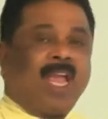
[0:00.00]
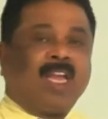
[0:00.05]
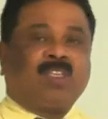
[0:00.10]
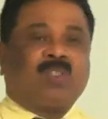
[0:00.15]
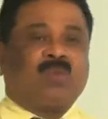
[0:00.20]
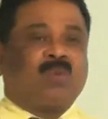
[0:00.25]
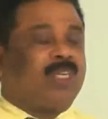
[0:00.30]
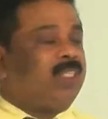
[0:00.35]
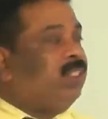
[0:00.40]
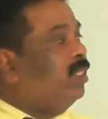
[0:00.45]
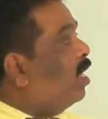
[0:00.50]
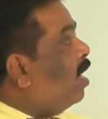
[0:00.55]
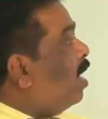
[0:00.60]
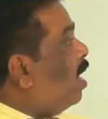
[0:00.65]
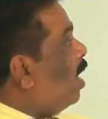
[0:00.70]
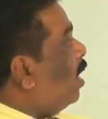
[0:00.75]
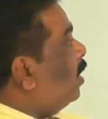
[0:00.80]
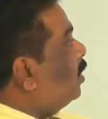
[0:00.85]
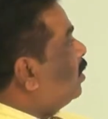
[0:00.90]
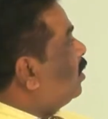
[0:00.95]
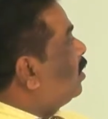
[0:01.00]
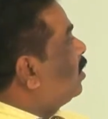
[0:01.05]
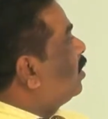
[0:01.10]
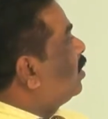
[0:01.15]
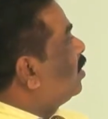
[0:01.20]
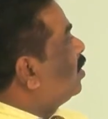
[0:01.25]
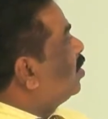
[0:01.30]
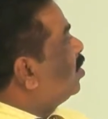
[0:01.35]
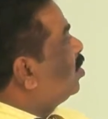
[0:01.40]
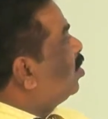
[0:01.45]
sure that
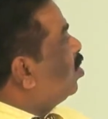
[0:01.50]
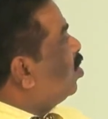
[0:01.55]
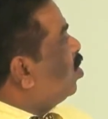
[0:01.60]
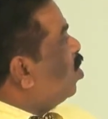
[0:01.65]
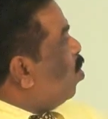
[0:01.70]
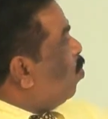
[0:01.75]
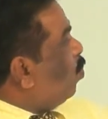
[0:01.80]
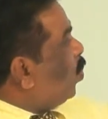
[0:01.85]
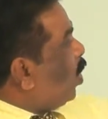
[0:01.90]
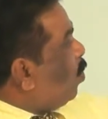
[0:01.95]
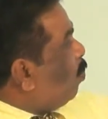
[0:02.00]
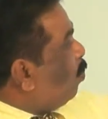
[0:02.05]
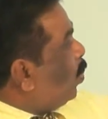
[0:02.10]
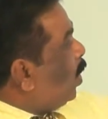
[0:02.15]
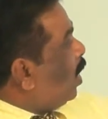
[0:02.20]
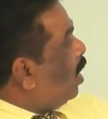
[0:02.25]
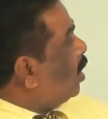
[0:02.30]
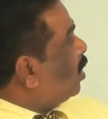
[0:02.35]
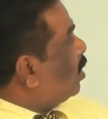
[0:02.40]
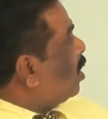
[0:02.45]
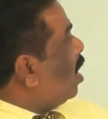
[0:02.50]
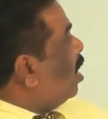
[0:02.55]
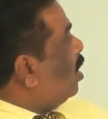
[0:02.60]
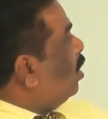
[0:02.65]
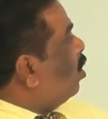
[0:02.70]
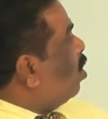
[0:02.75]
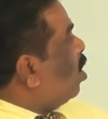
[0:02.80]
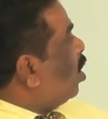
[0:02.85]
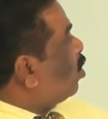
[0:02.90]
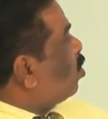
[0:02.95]
prepare
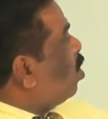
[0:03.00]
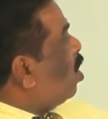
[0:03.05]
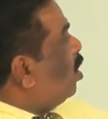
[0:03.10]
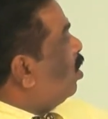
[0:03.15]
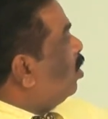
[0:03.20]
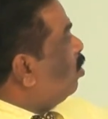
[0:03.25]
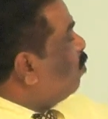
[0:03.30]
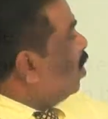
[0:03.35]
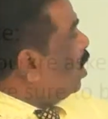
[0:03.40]
control account. When